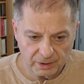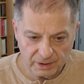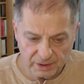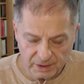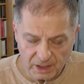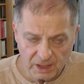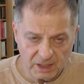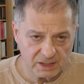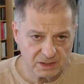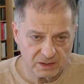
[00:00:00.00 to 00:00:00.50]

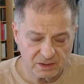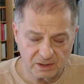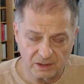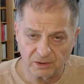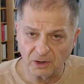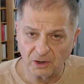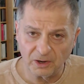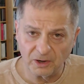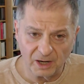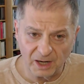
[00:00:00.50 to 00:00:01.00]
Yes, they're
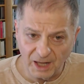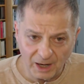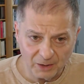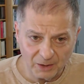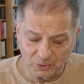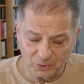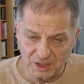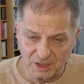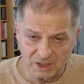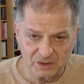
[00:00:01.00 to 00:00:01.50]
not allowed
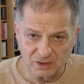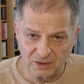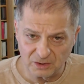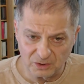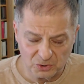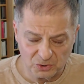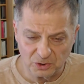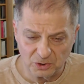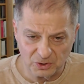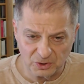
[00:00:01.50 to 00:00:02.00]
to eat in the
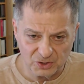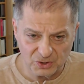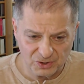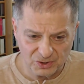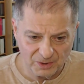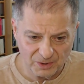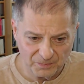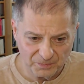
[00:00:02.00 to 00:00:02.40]
church.